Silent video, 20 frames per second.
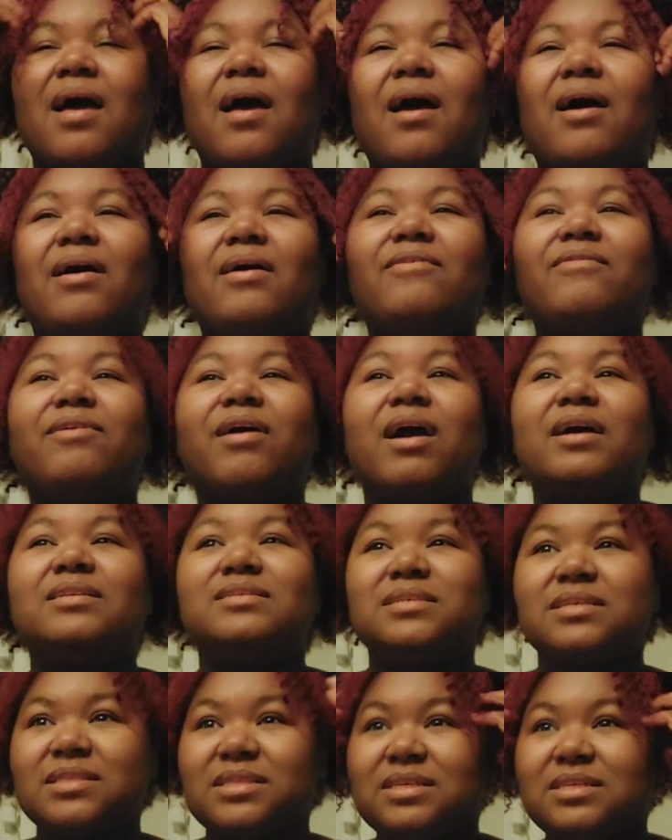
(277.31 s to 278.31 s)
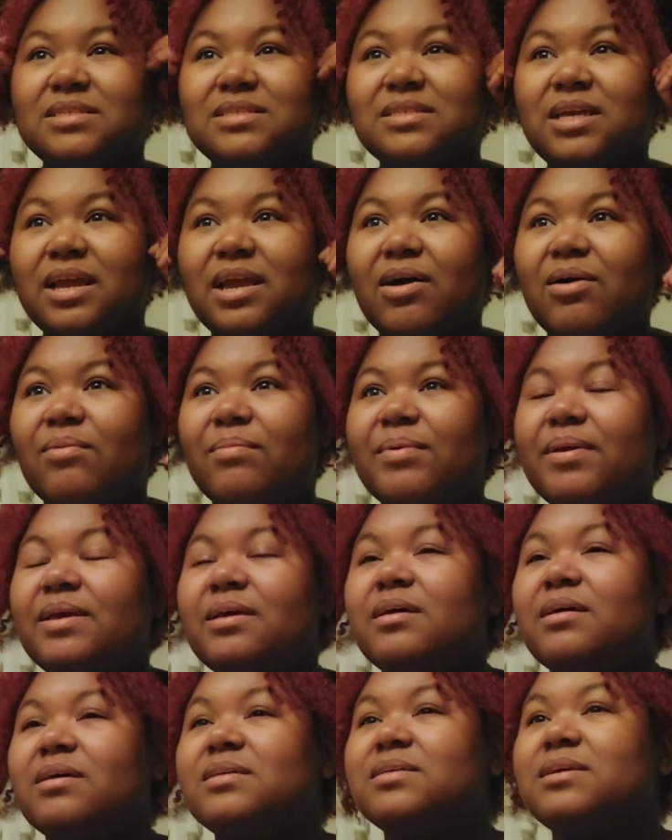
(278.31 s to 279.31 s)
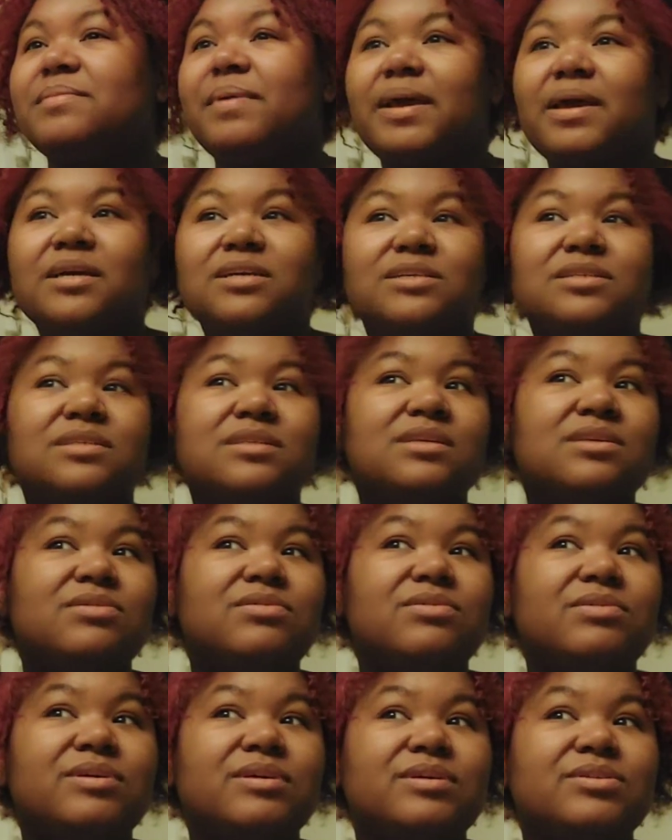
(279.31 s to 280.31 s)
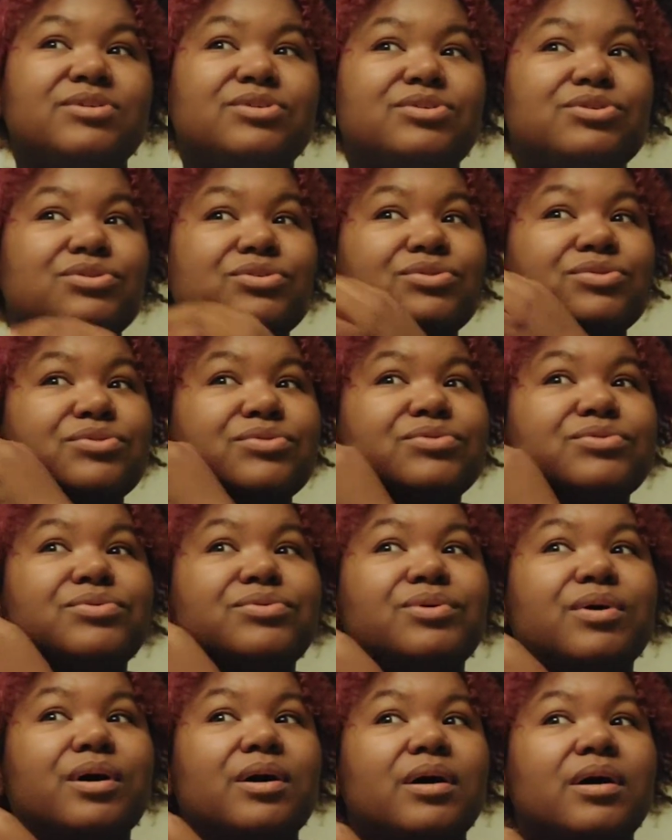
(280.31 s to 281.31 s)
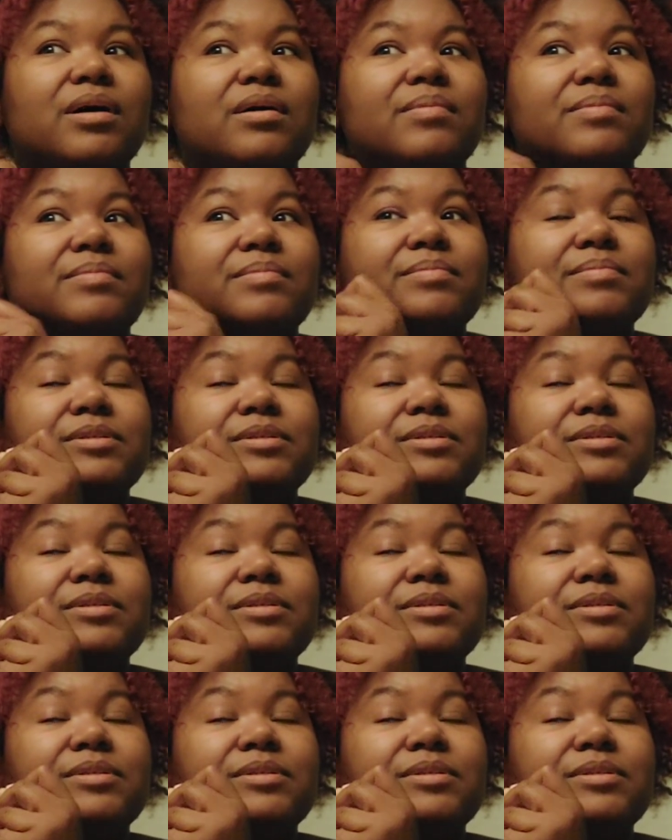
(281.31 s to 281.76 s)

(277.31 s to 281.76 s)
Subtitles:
However, I took this down because I'm actually going to